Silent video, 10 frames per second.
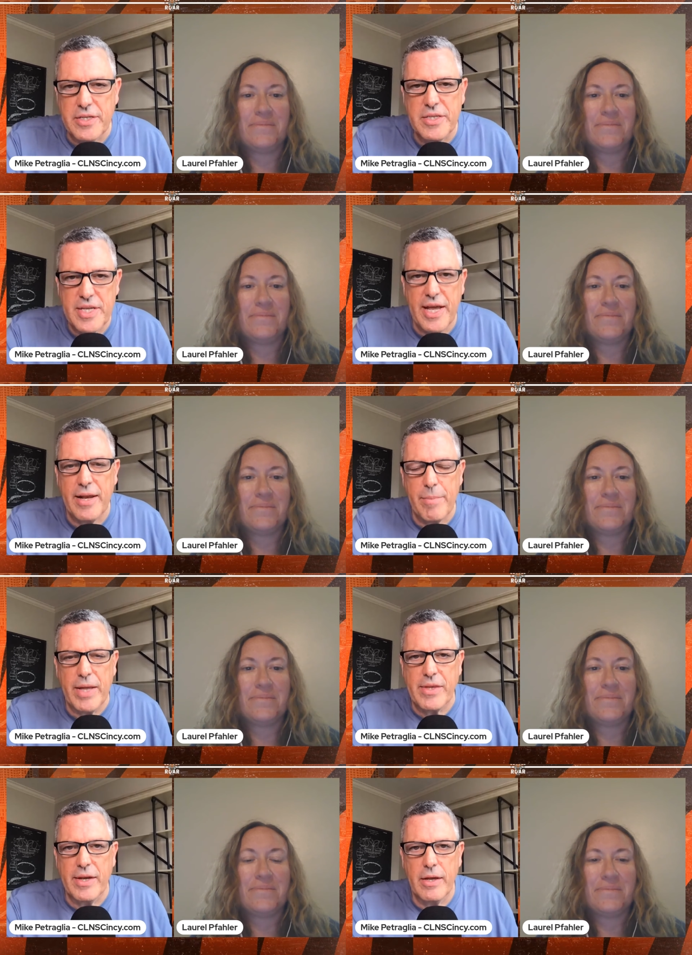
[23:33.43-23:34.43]
Speaker 1: and said
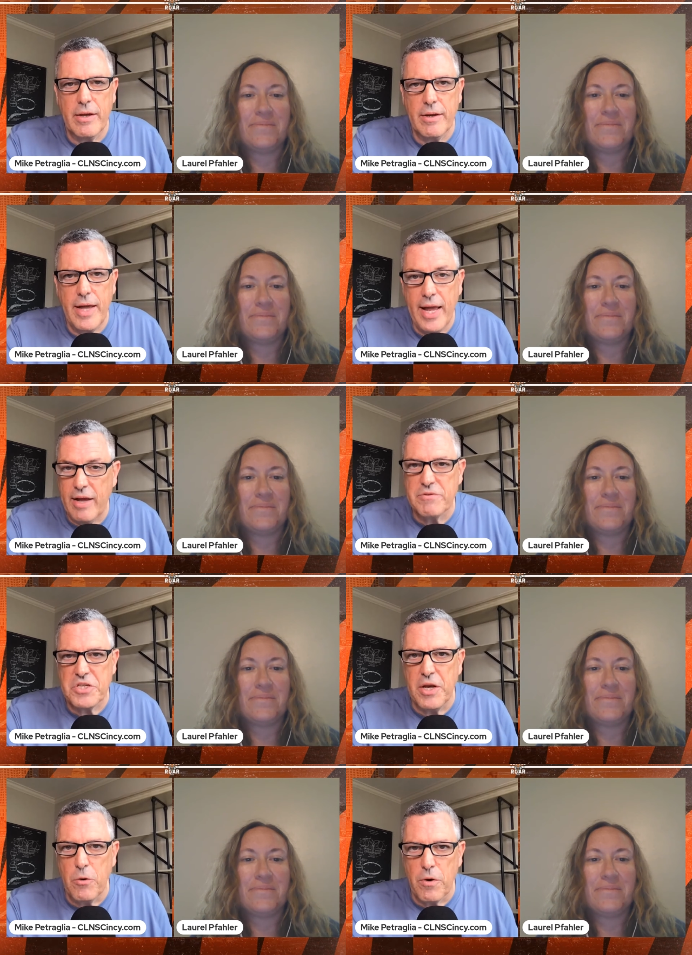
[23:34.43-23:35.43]
about the uh,
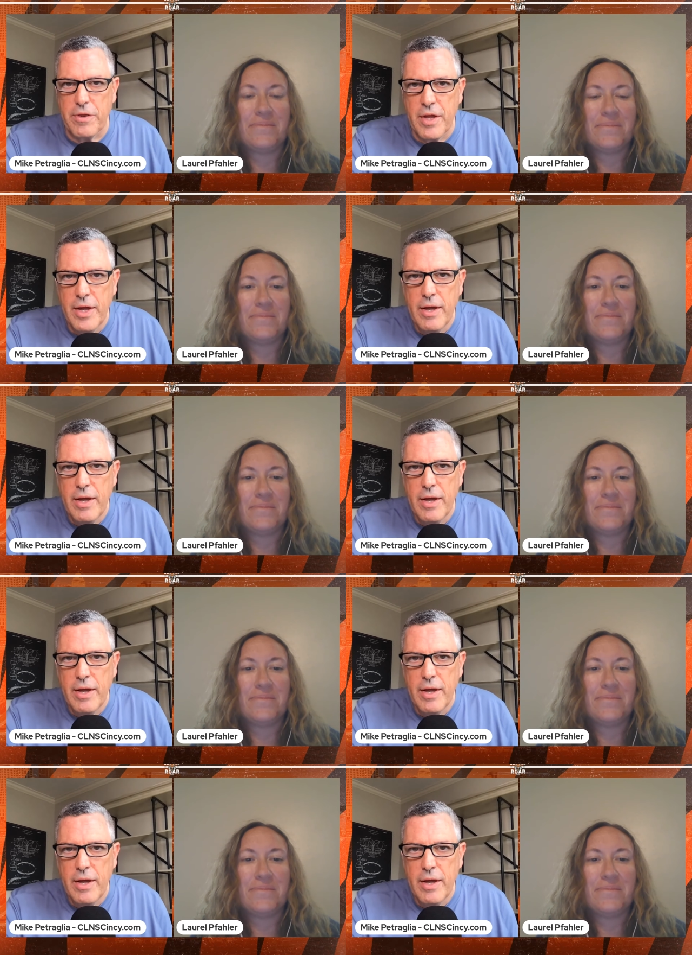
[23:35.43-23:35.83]
AFC North.